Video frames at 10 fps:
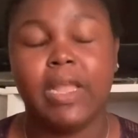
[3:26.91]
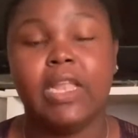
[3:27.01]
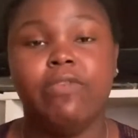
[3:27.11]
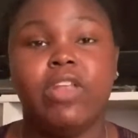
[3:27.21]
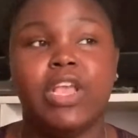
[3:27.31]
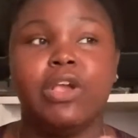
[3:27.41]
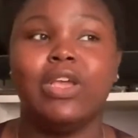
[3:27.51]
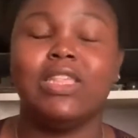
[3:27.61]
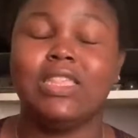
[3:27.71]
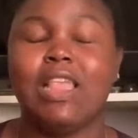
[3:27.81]
And even
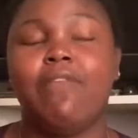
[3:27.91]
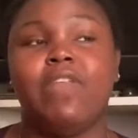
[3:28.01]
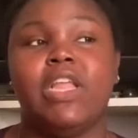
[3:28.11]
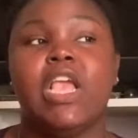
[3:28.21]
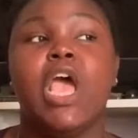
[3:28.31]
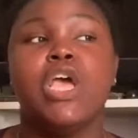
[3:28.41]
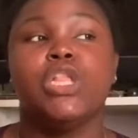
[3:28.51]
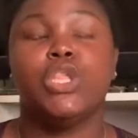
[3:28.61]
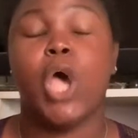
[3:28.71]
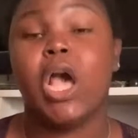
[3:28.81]
hearing Stephanie
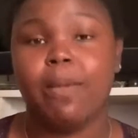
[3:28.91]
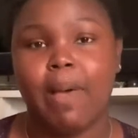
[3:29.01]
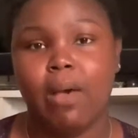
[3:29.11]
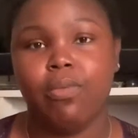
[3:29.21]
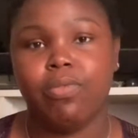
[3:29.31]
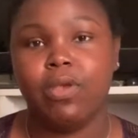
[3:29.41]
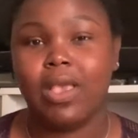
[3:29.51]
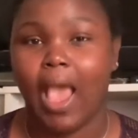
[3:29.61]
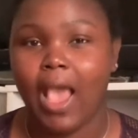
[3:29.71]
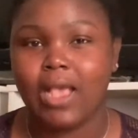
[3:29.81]
talk about the
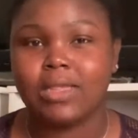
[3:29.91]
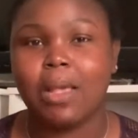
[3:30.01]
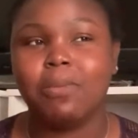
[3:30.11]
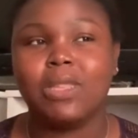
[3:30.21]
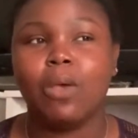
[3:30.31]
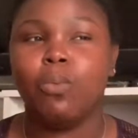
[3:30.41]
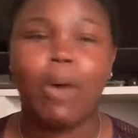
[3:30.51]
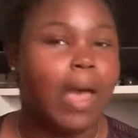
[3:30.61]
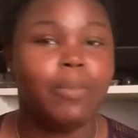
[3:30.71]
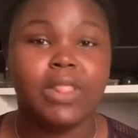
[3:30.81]
case, I was like,
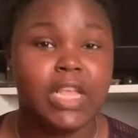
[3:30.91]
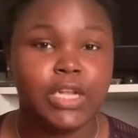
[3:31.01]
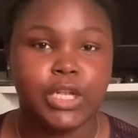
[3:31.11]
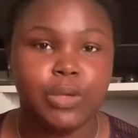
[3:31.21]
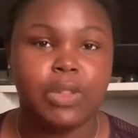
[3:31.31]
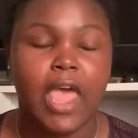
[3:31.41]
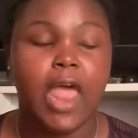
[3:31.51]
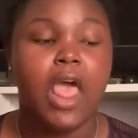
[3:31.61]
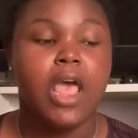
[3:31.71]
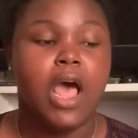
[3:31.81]
why would they do
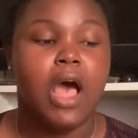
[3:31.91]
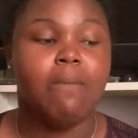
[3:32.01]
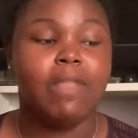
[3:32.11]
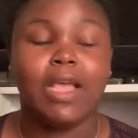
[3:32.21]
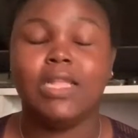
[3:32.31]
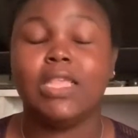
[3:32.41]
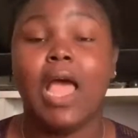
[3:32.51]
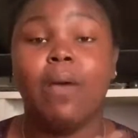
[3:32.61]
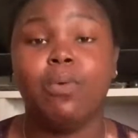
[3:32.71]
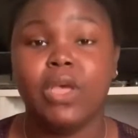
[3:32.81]
that? Like I said,
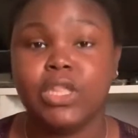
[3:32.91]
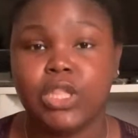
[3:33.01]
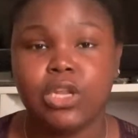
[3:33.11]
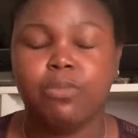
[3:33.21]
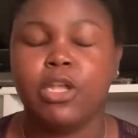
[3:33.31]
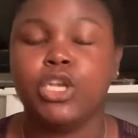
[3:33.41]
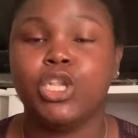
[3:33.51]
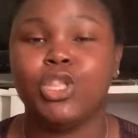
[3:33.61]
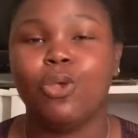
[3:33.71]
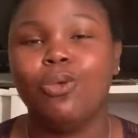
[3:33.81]
I will insert a picture
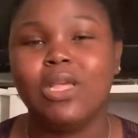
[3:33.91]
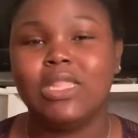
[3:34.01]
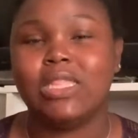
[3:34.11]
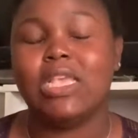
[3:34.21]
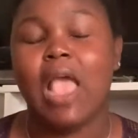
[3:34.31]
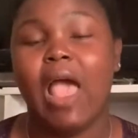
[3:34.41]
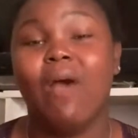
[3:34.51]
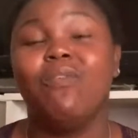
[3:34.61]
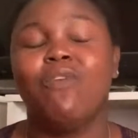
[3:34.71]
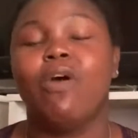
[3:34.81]
so you could see
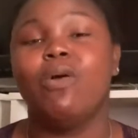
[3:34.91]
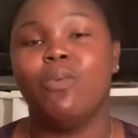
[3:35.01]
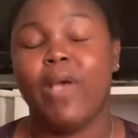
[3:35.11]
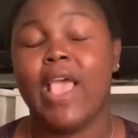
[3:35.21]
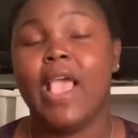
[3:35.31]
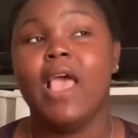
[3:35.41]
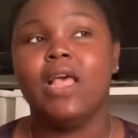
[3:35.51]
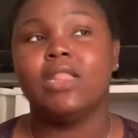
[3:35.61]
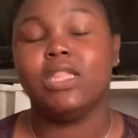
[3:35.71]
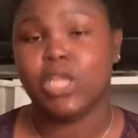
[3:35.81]
how far away
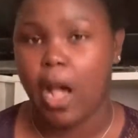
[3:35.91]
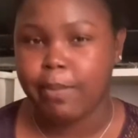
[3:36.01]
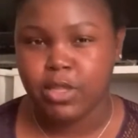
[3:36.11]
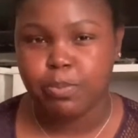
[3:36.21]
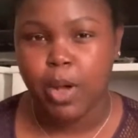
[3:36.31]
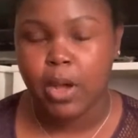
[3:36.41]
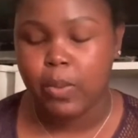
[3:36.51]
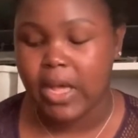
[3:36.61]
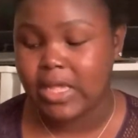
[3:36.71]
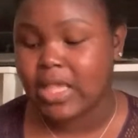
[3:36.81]
the tapas bar
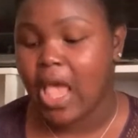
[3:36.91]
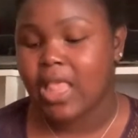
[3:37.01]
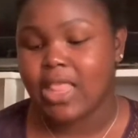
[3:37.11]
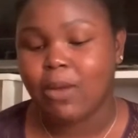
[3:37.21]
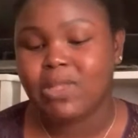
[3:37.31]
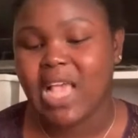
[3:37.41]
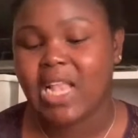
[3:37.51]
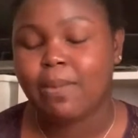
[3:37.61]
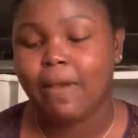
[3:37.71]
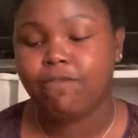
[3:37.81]
was. That was
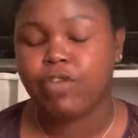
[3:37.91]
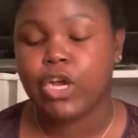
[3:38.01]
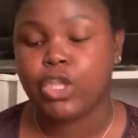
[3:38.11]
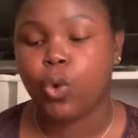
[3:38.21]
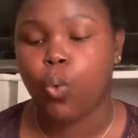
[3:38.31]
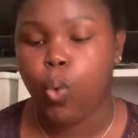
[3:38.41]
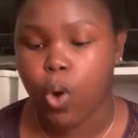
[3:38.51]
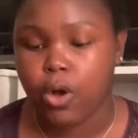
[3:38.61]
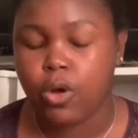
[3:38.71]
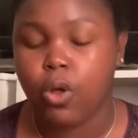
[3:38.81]
kind of my first
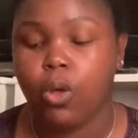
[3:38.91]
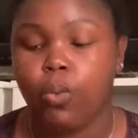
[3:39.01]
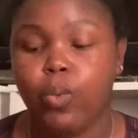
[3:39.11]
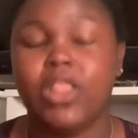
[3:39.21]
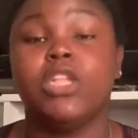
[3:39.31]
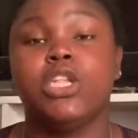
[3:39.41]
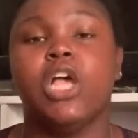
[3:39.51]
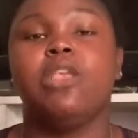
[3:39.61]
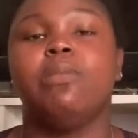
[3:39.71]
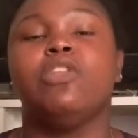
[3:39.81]
quarrel with the
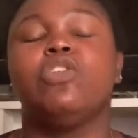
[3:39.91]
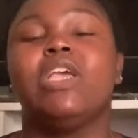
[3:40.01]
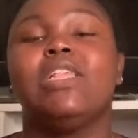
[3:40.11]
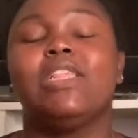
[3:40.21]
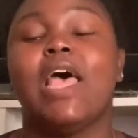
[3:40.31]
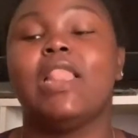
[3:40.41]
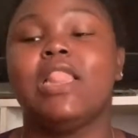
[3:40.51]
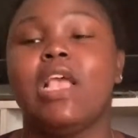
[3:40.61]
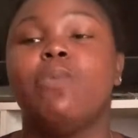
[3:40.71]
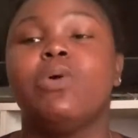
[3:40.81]
documentary, is that
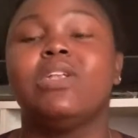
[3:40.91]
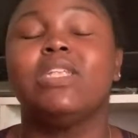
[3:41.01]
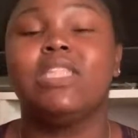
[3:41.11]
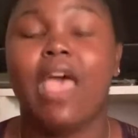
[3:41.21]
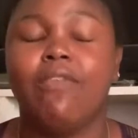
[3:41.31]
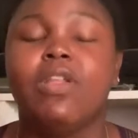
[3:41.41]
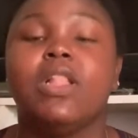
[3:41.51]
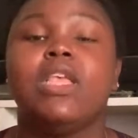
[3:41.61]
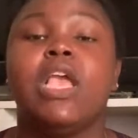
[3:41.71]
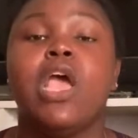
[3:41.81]
they were
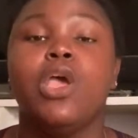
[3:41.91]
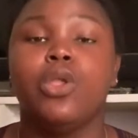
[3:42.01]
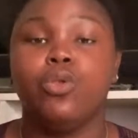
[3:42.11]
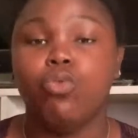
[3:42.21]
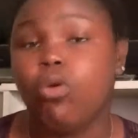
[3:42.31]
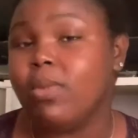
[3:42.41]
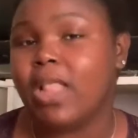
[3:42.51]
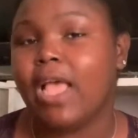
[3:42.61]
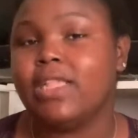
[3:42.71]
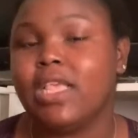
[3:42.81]
definitely
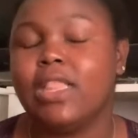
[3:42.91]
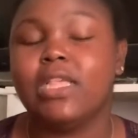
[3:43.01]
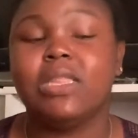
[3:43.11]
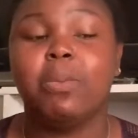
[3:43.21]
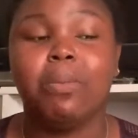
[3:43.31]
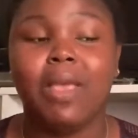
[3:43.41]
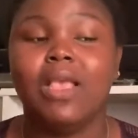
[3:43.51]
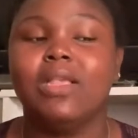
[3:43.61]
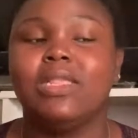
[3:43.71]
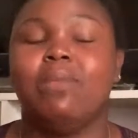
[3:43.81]
normalizing this. They were
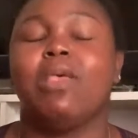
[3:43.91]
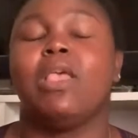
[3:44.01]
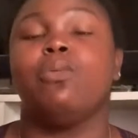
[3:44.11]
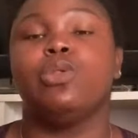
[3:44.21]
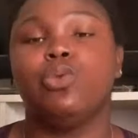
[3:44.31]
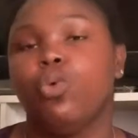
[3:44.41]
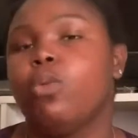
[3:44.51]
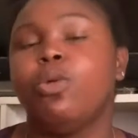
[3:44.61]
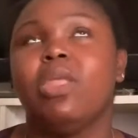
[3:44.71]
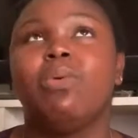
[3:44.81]
making it seem like it was
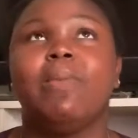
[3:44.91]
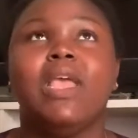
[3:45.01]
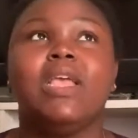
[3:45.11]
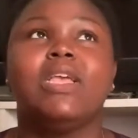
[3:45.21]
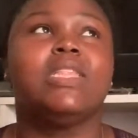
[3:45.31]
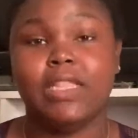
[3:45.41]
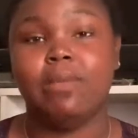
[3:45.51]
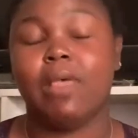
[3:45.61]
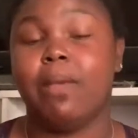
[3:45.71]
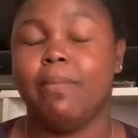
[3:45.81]
normal. They were making it
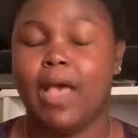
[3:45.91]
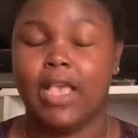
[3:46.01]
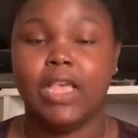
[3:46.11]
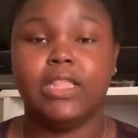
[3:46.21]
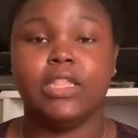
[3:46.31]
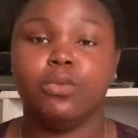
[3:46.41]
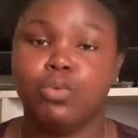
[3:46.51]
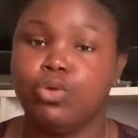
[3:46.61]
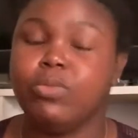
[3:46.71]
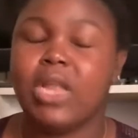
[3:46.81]
seem like my kid's in the
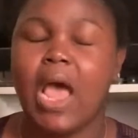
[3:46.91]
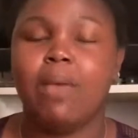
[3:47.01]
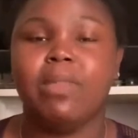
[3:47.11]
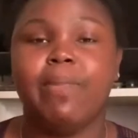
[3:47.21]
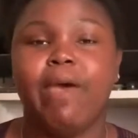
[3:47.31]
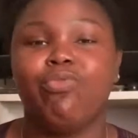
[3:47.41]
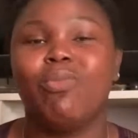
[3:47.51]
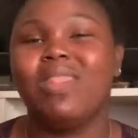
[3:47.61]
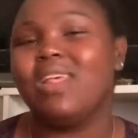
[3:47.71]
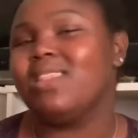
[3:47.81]
room and I'm in the
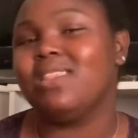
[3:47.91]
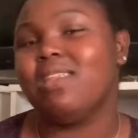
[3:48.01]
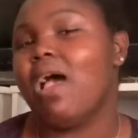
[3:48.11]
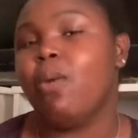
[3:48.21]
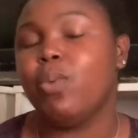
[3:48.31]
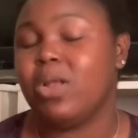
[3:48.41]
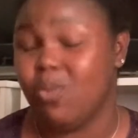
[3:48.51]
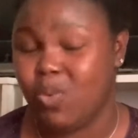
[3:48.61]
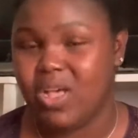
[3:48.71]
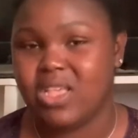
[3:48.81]
bathroom, and that's not what it
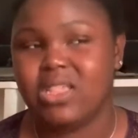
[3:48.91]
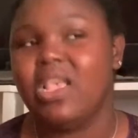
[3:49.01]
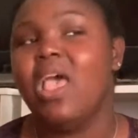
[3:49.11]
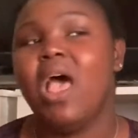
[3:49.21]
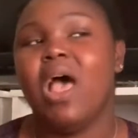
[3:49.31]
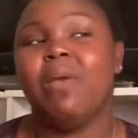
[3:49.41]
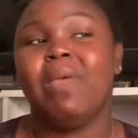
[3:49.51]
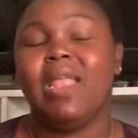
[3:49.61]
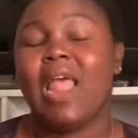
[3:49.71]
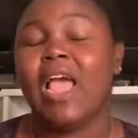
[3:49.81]
was. In
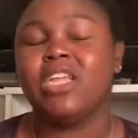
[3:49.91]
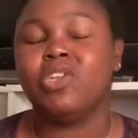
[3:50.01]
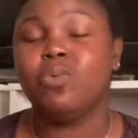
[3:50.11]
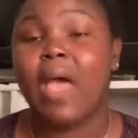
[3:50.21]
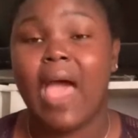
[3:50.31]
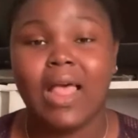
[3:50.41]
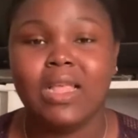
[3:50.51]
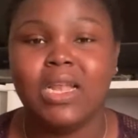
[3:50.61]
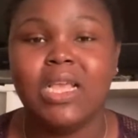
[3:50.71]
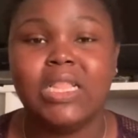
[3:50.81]

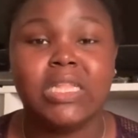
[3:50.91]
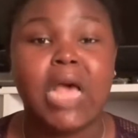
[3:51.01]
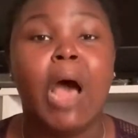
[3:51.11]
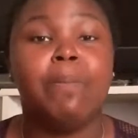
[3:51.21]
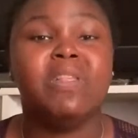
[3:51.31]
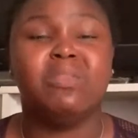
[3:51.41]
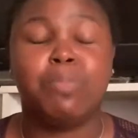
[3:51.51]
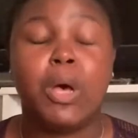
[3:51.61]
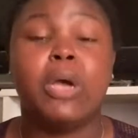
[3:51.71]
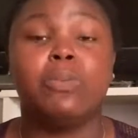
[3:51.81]
actuality, the tapas
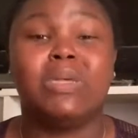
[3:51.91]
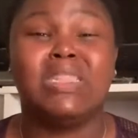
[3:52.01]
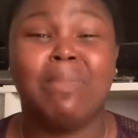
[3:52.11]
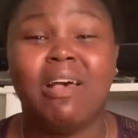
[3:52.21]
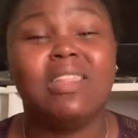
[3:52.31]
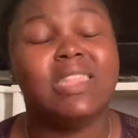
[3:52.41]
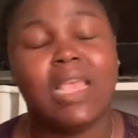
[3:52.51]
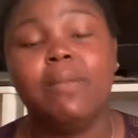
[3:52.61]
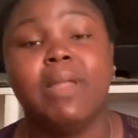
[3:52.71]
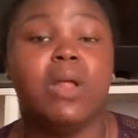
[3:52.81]
bar was about a
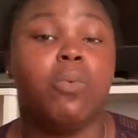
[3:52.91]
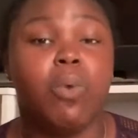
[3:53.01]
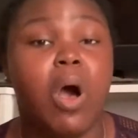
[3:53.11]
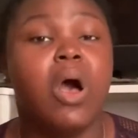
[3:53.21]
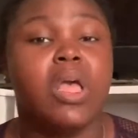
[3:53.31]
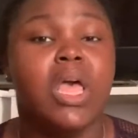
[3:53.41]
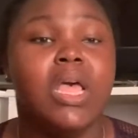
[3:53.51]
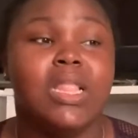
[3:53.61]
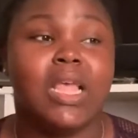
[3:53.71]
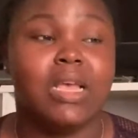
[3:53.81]
10-minute walk,
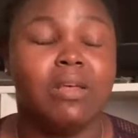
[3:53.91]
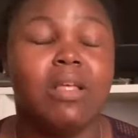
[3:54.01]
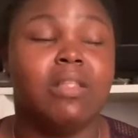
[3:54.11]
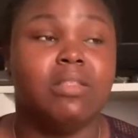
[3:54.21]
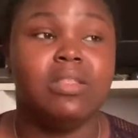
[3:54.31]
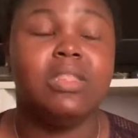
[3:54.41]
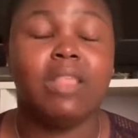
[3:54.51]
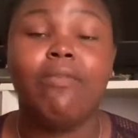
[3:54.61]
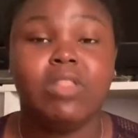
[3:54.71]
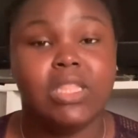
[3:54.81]
like a
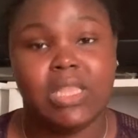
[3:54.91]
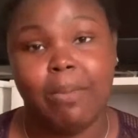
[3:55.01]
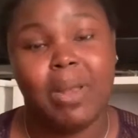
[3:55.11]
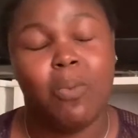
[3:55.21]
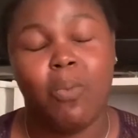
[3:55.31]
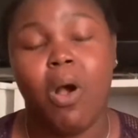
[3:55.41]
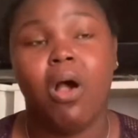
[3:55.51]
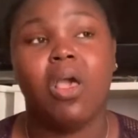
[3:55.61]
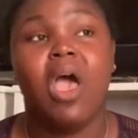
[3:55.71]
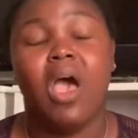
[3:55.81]
7 to 10 minute
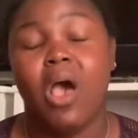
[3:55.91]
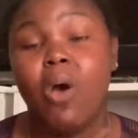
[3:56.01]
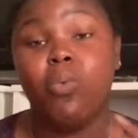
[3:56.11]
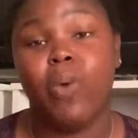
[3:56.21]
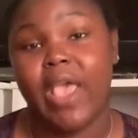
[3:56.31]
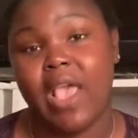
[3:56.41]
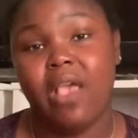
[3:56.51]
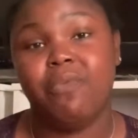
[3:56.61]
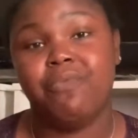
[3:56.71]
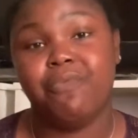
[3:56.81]
walk away
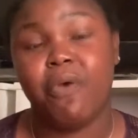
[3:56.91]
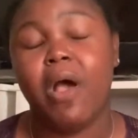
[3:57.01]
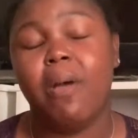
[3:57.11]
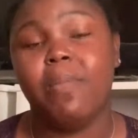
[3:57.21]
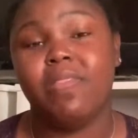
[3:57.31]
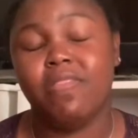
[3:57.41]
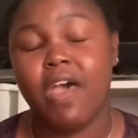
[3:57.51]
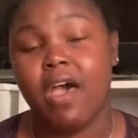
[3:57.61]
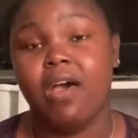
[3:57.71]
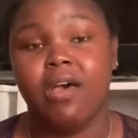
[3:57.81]
from
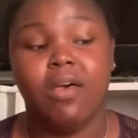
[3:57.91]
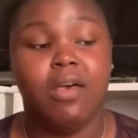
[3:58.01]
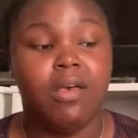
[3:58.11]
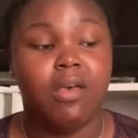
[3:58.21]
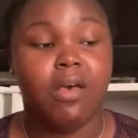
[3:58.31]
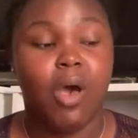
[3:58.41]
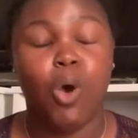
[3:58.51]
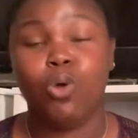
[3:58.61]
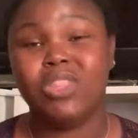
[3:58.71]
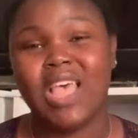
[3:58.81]
the
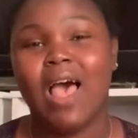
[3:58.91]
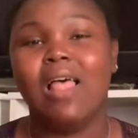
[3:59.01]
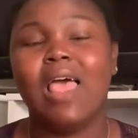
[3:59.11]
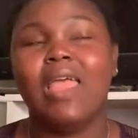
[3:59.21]
hotel.